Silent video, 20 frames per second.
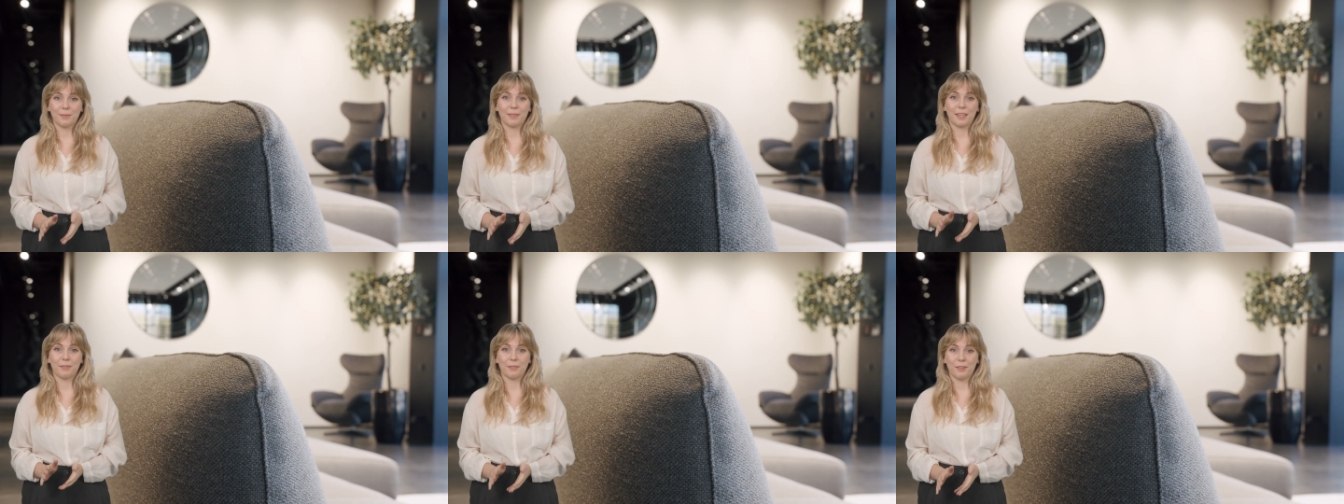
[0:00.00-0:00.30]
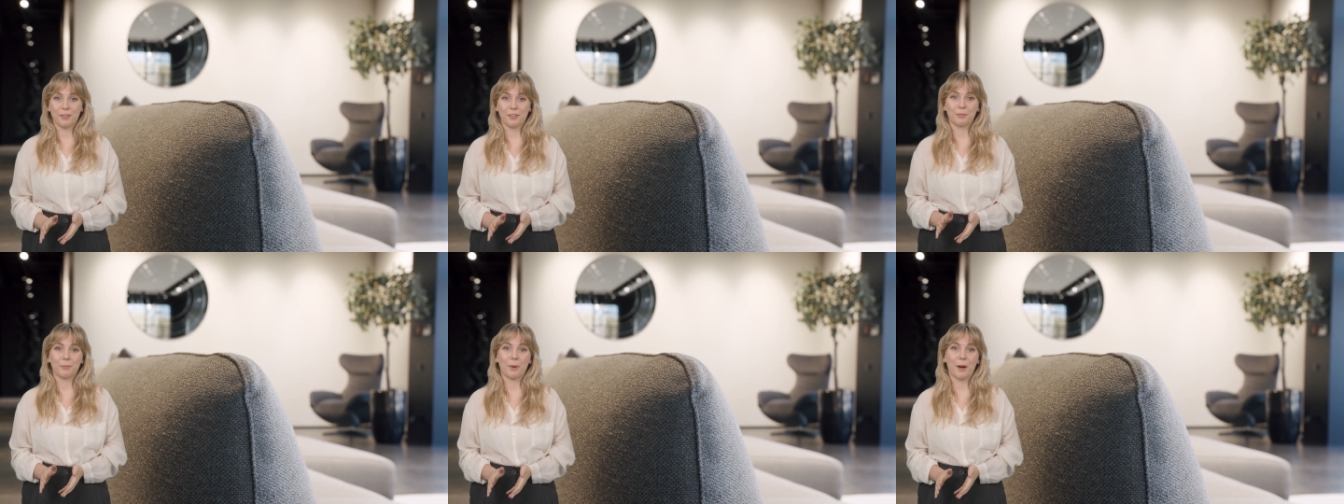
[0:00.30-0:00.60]

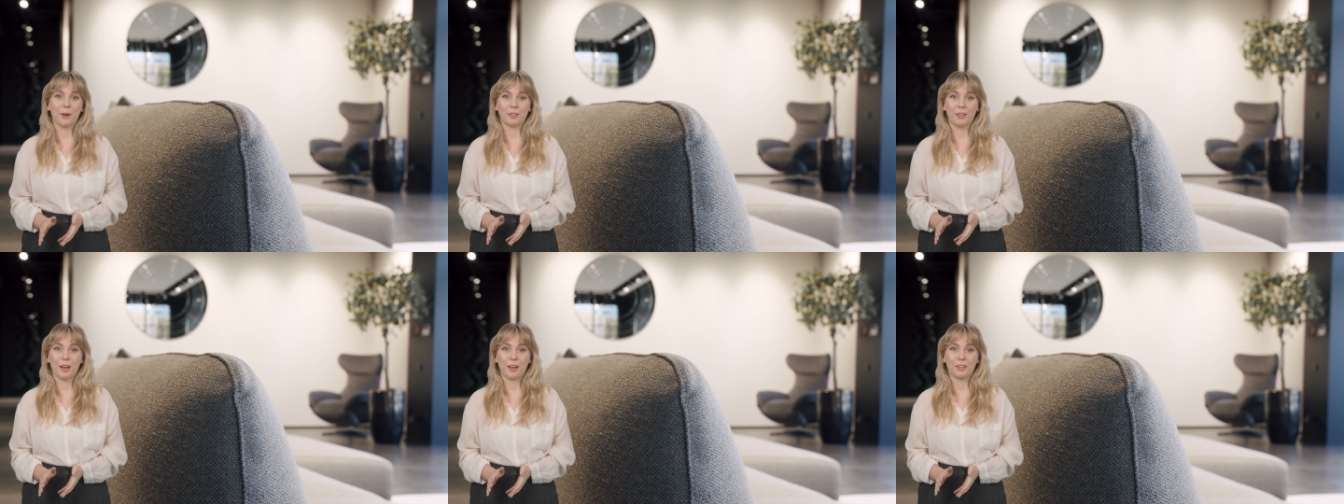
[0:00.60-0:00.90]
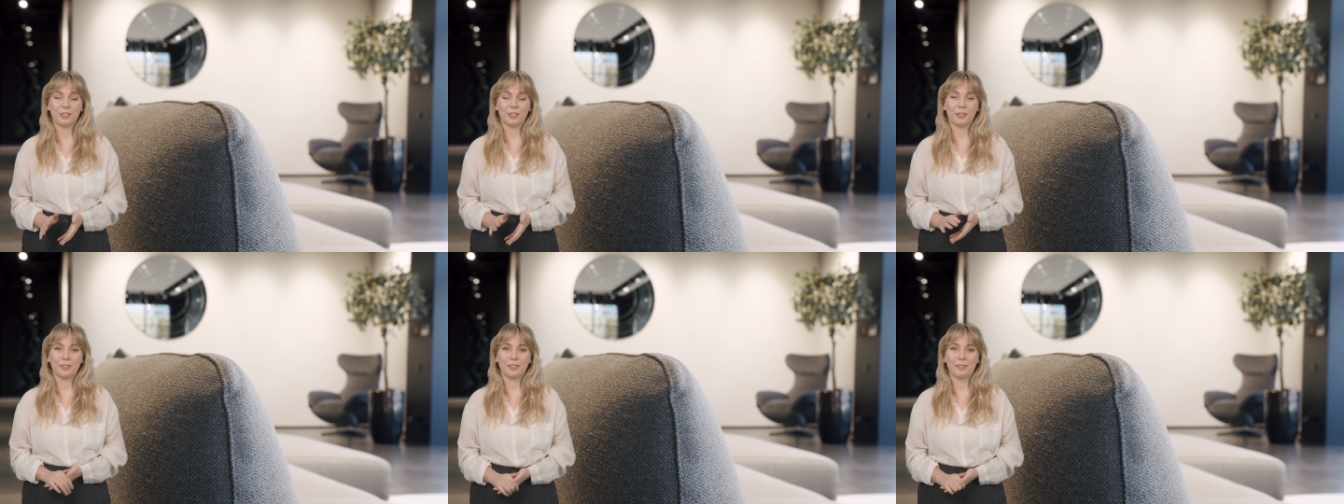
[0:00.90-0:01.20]
Even small
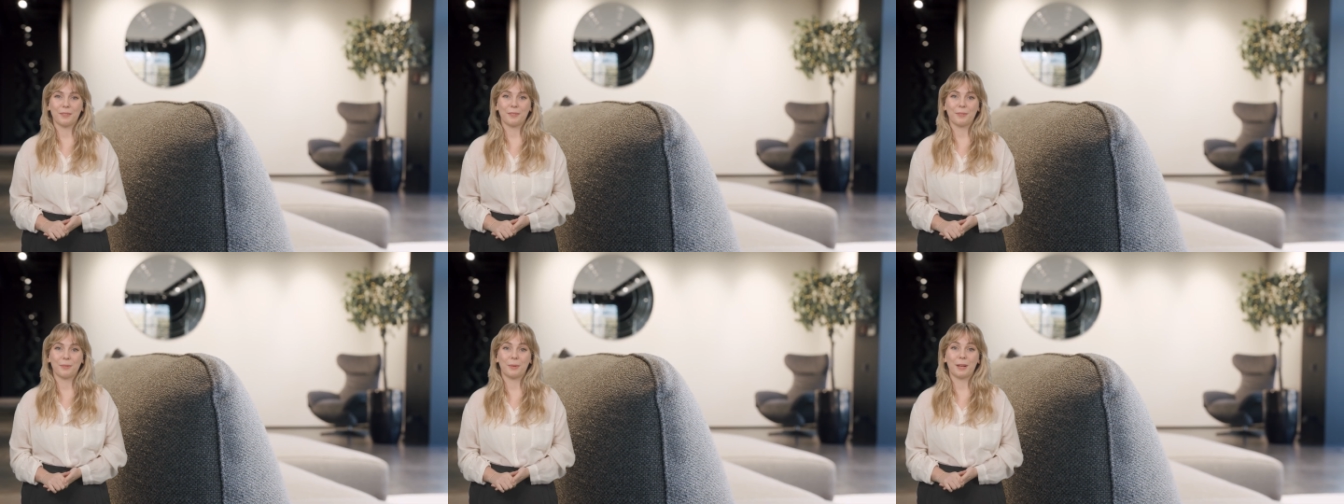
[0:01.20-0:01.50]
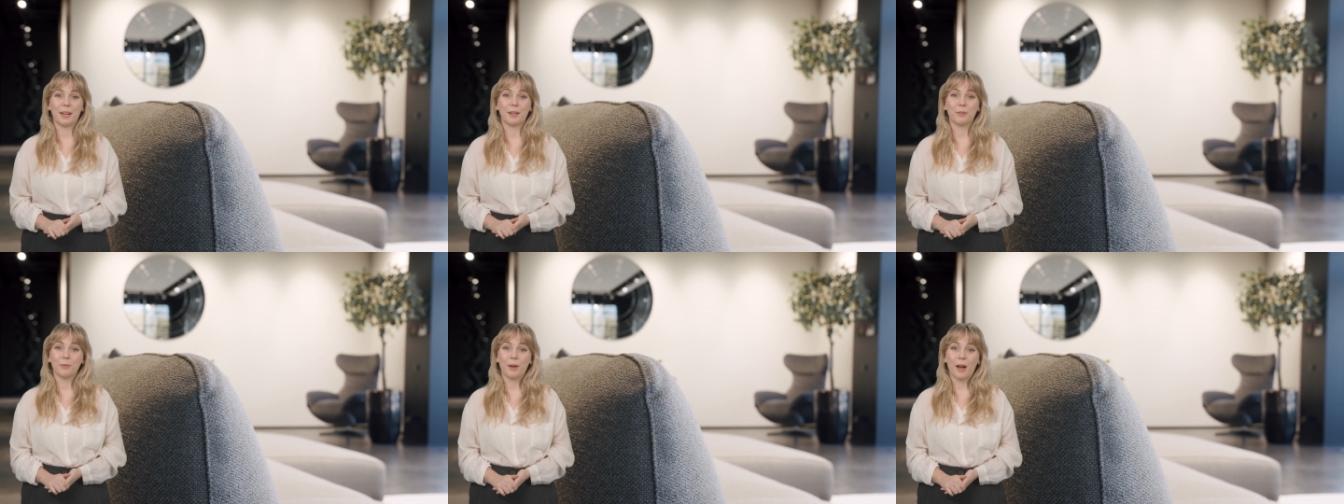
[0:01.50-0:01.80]
touches,
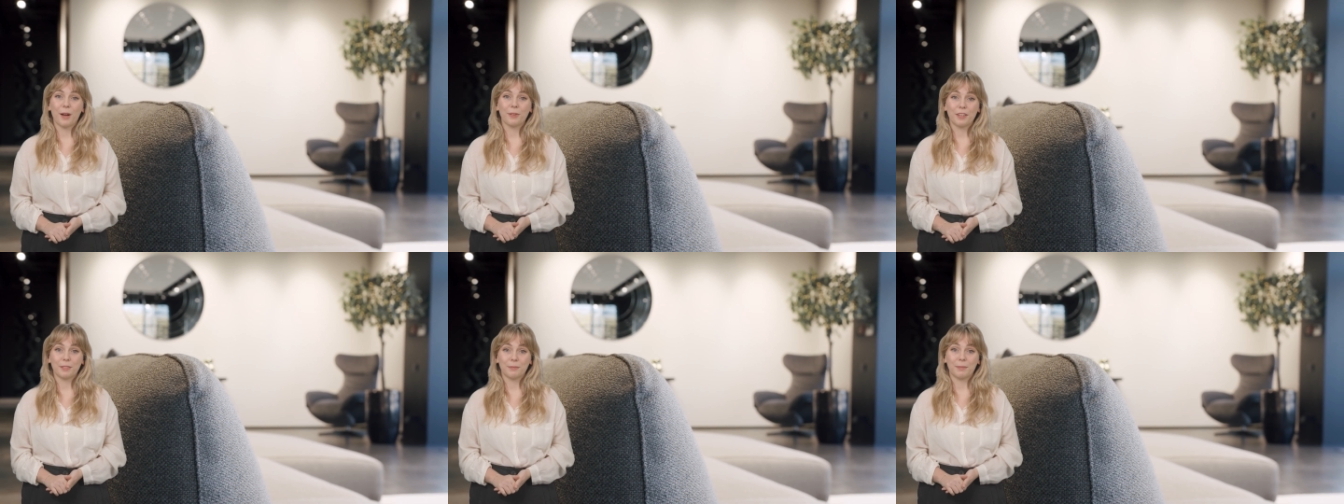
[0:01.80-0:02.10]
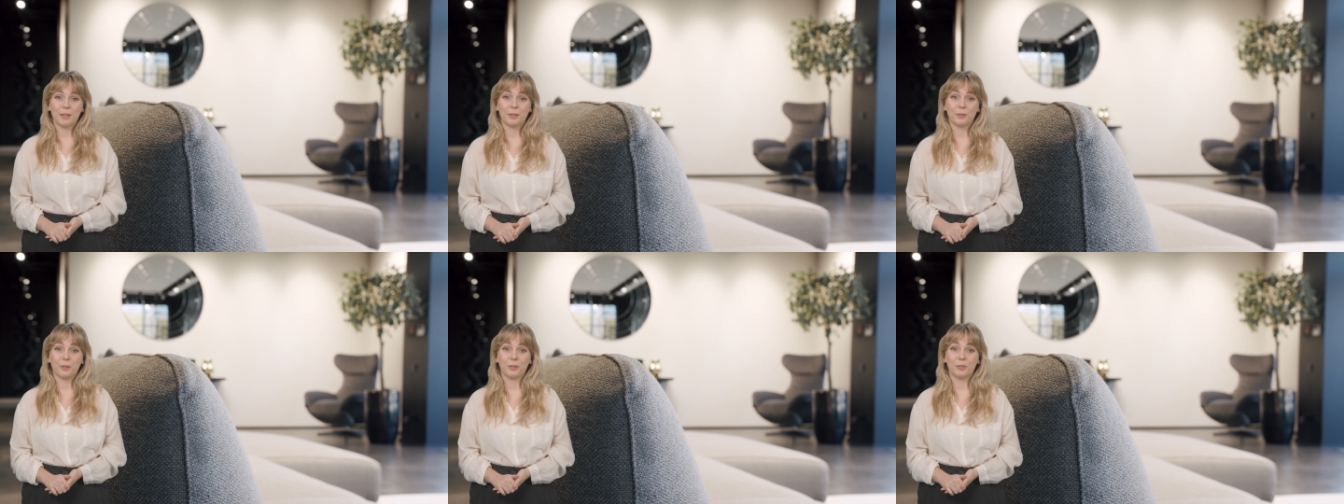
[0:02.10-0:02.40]
like rounded
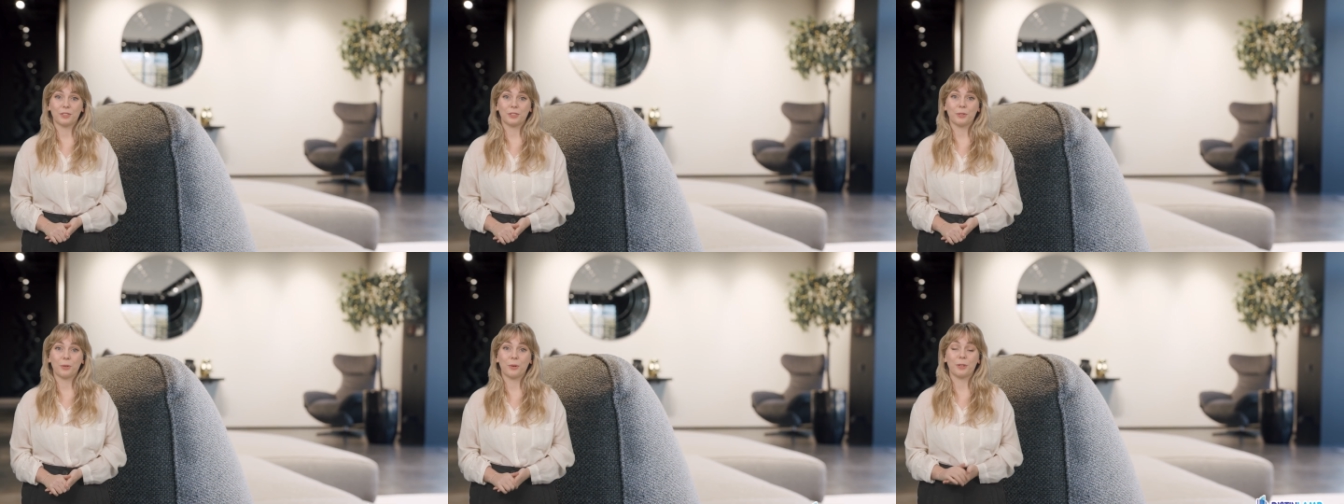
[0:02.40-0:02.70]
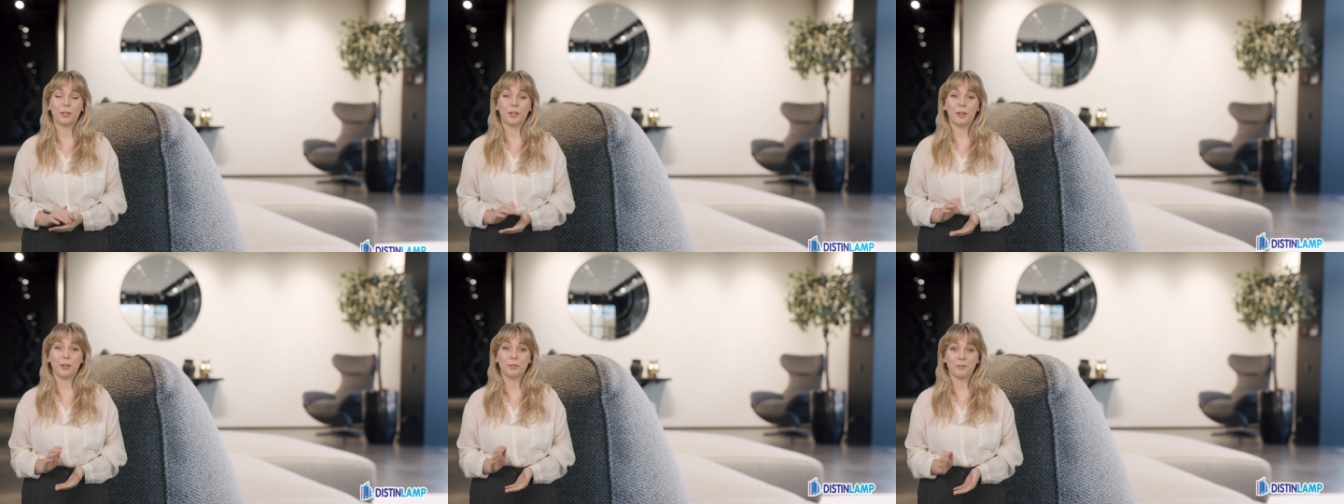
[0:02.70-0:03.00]
mirrors or
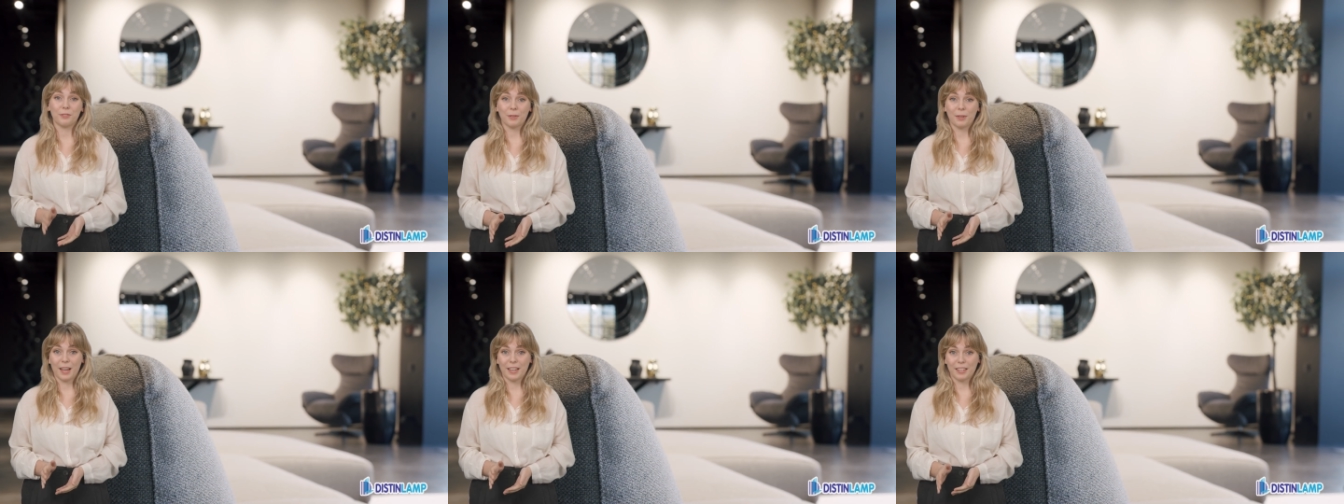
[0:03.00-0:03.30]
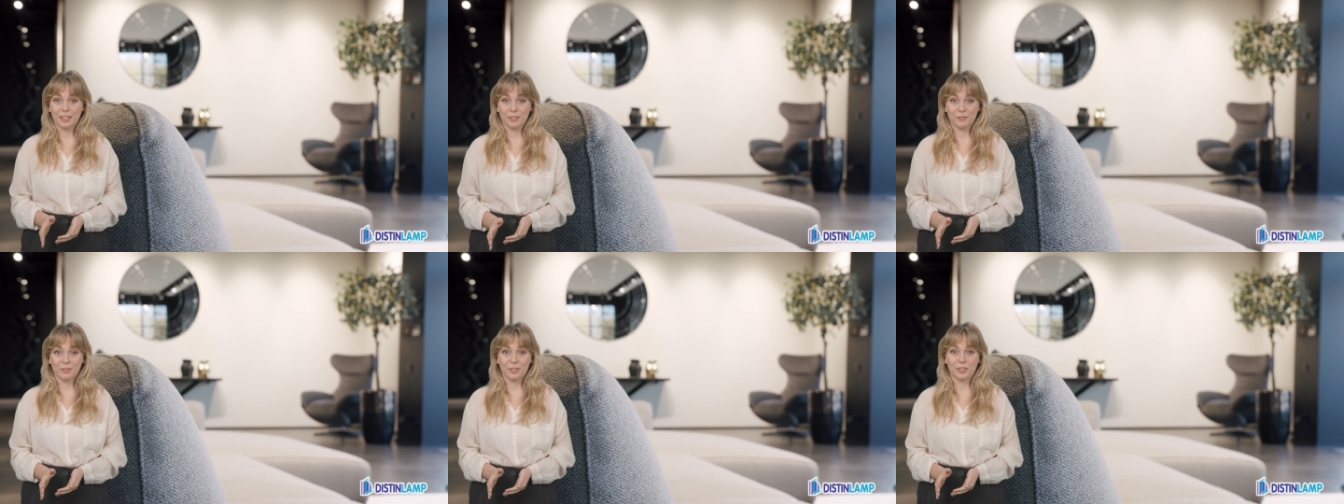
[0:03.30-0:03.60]
curved
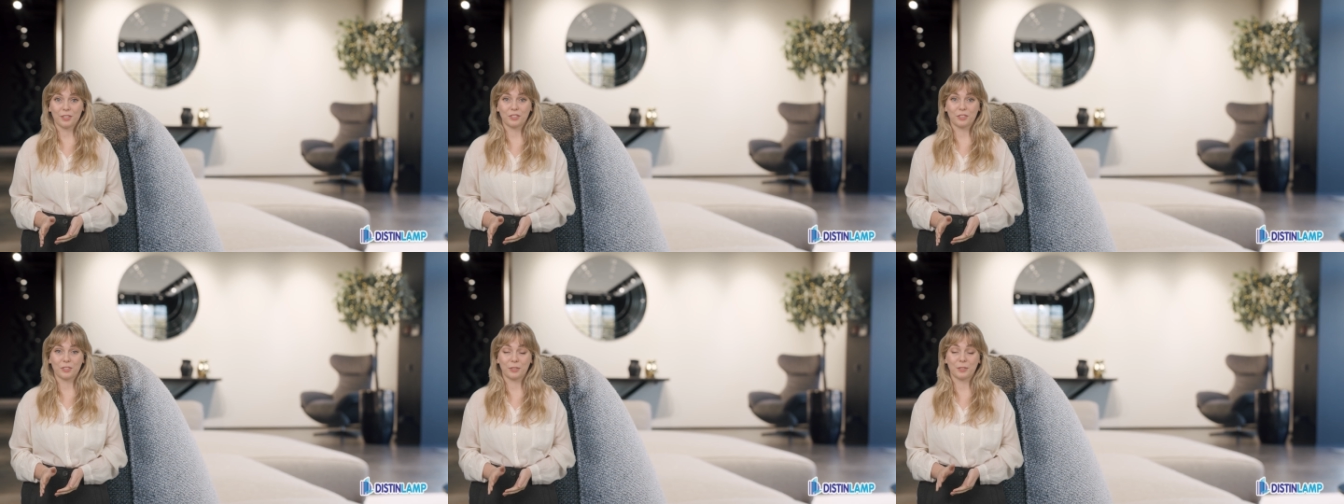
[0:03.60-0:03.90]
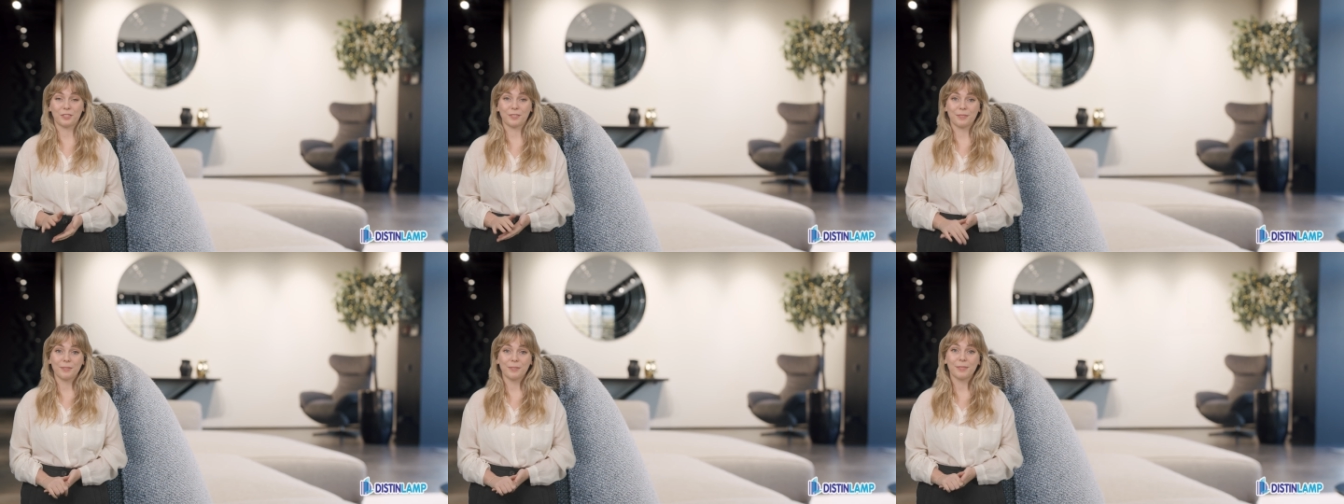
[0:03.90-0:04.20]
lighting
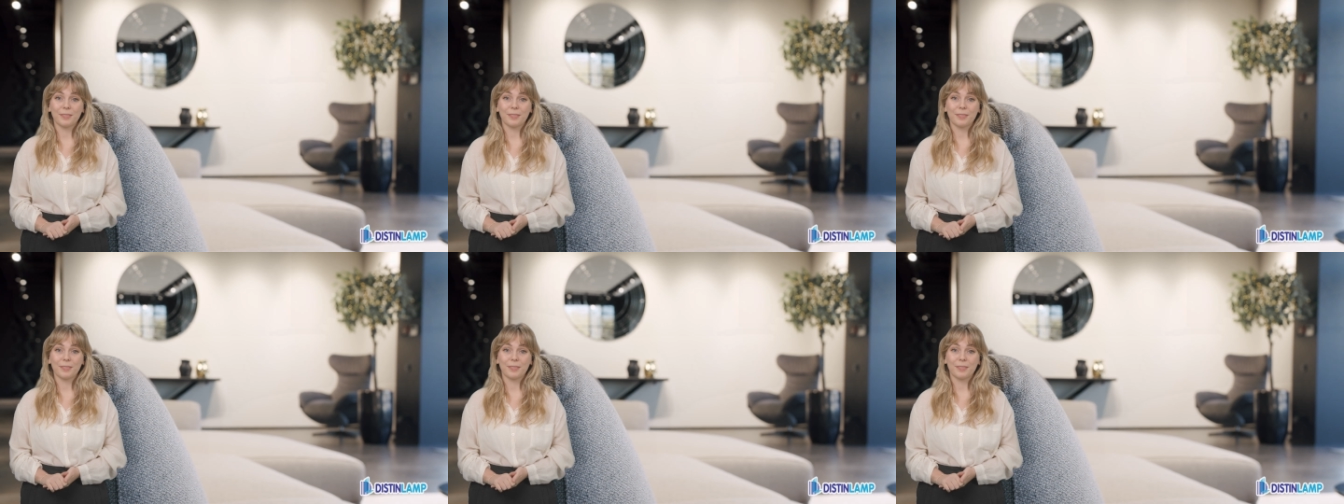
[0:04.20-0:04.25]
fixtures,